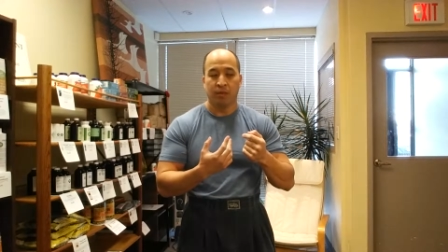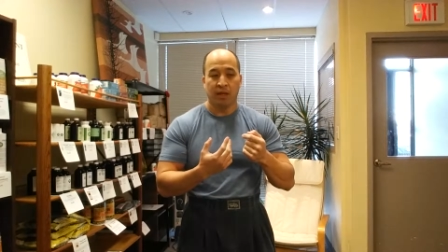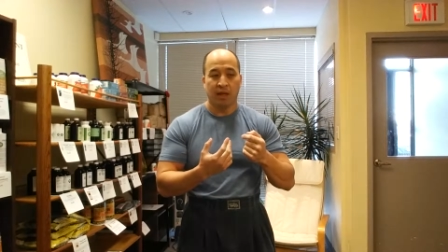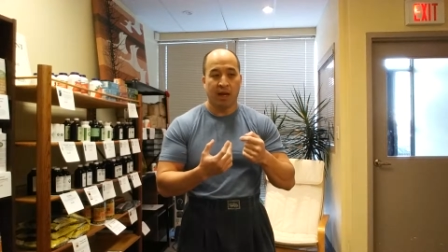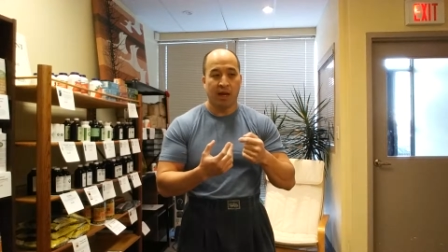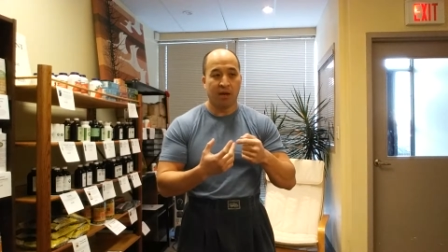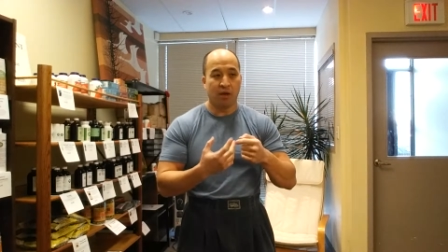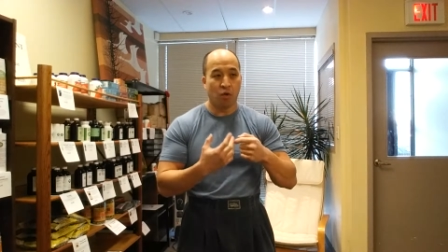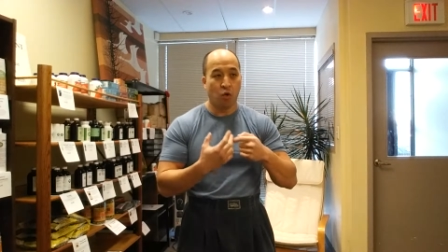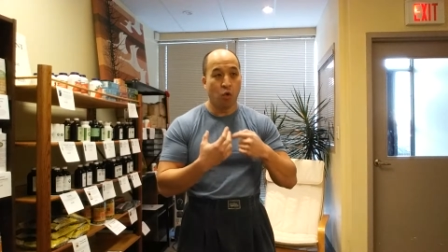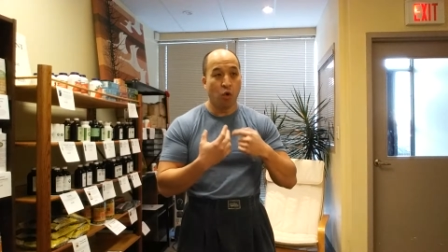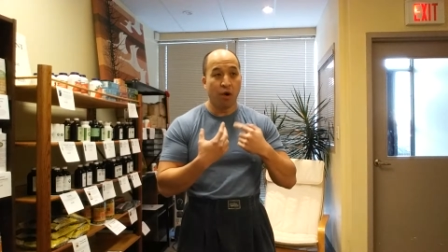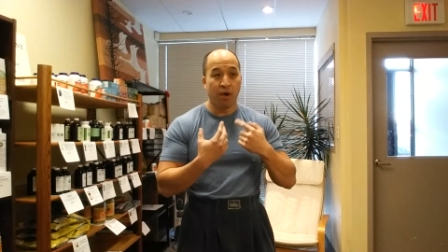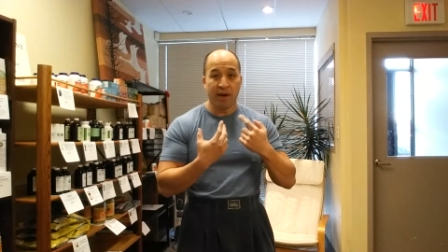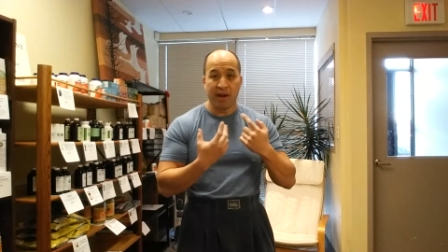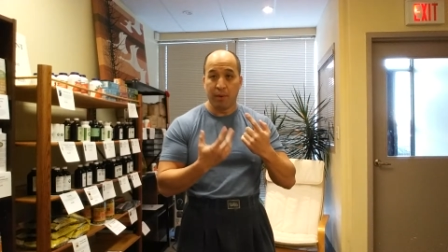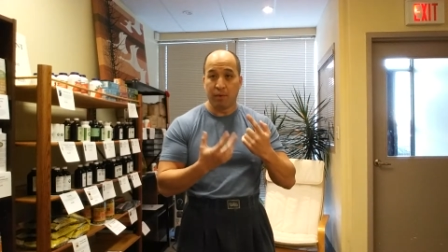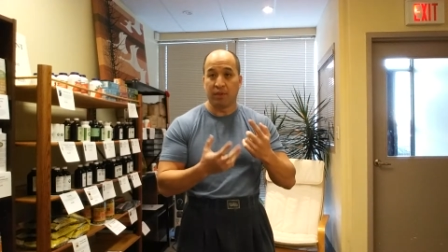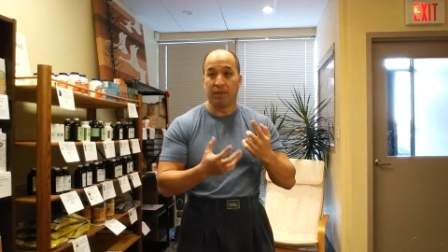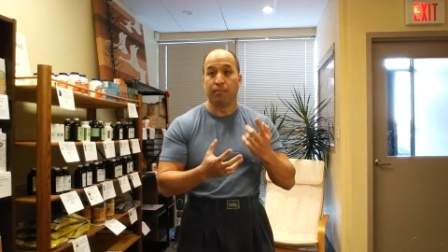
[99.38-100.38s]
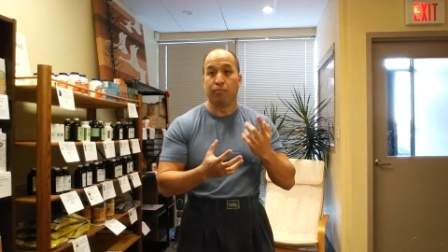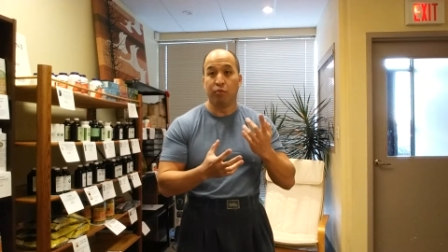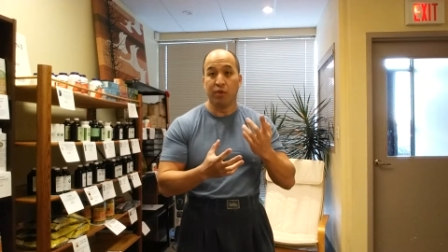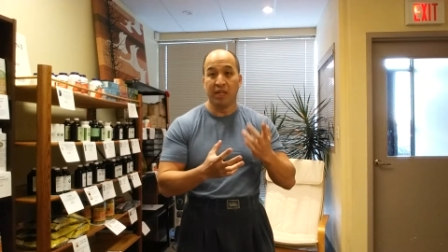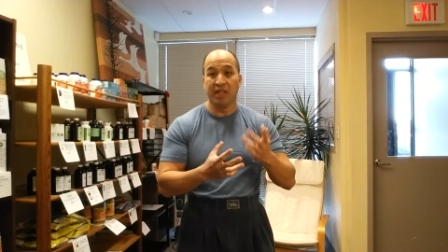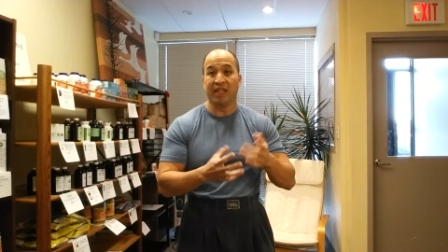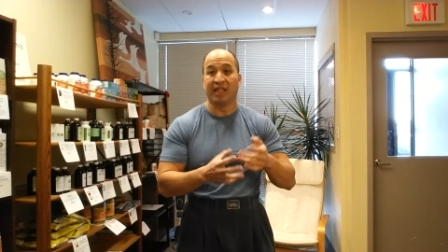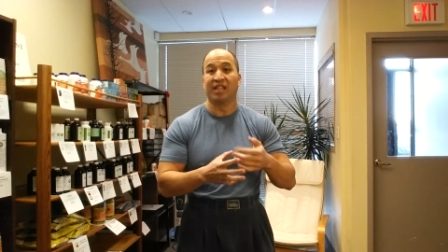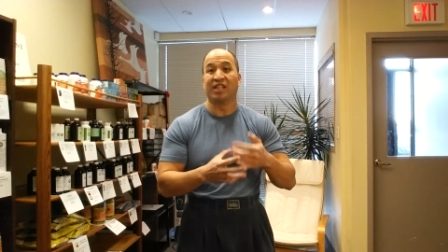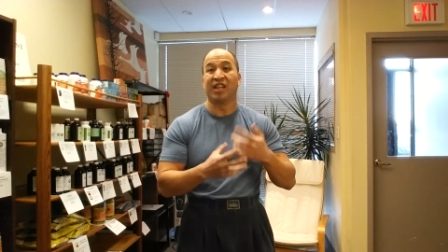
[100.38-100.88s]
and coordinate with the
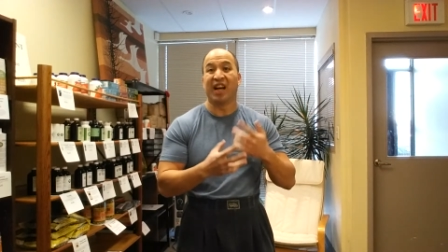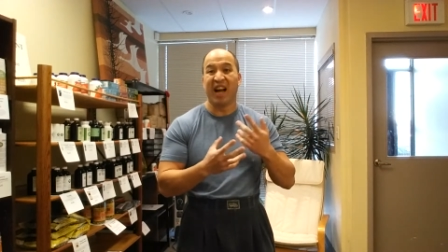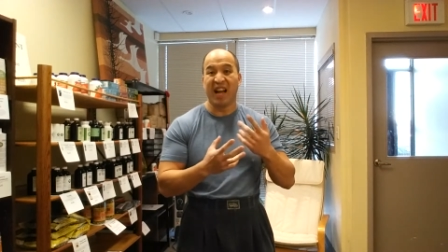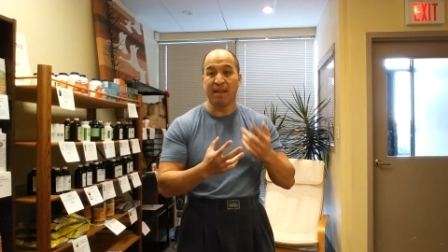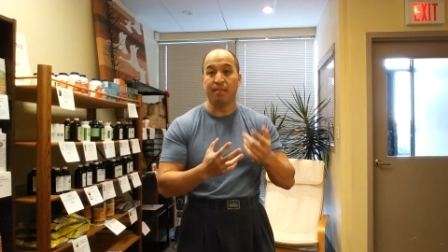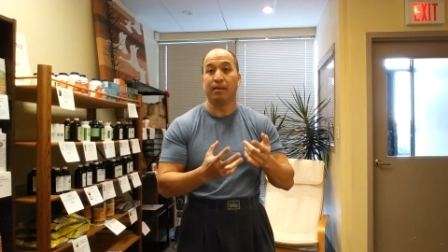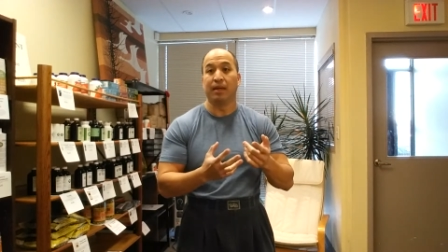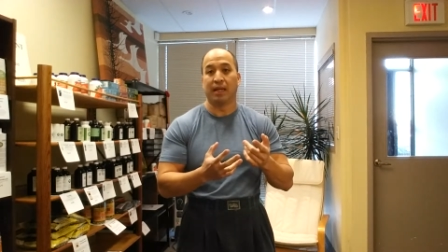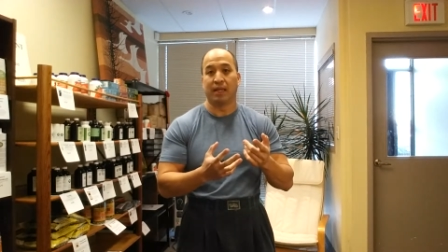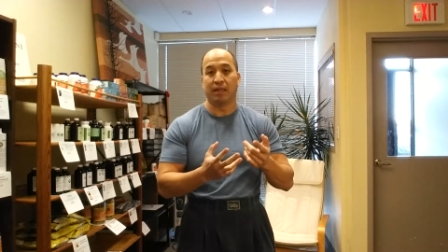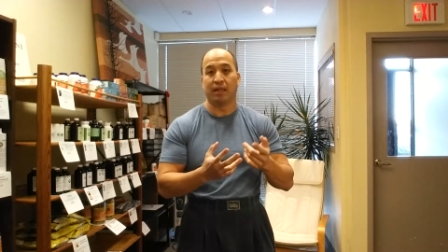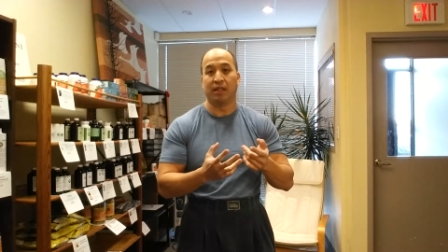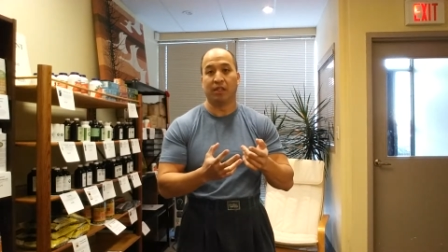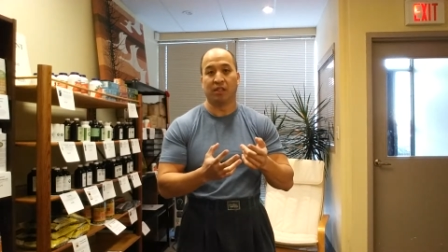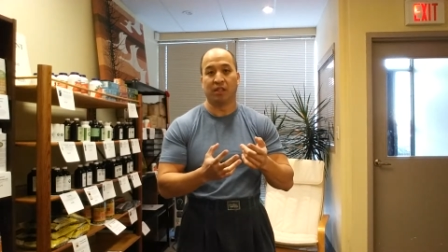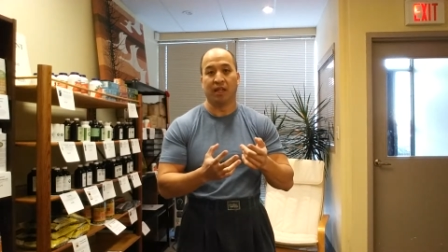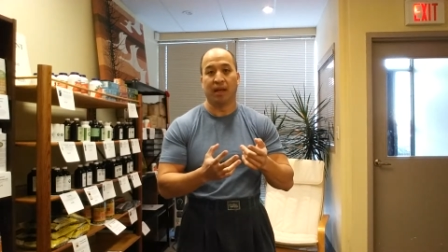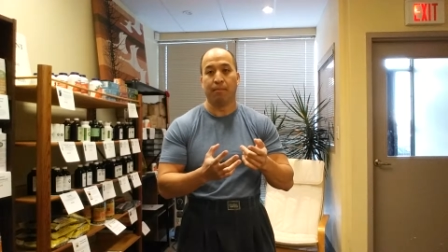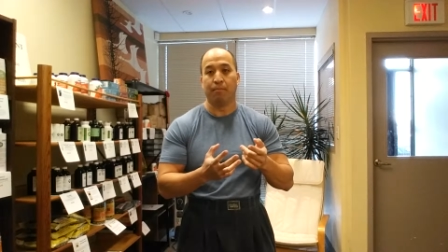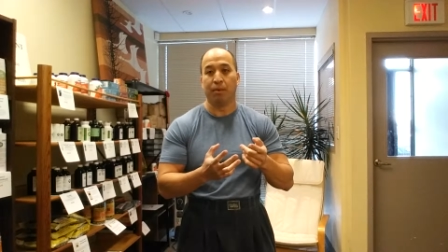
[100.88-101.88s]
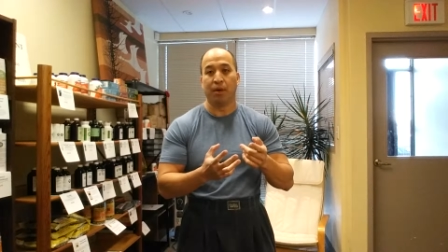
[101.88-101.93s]
breathing and timing and things like that.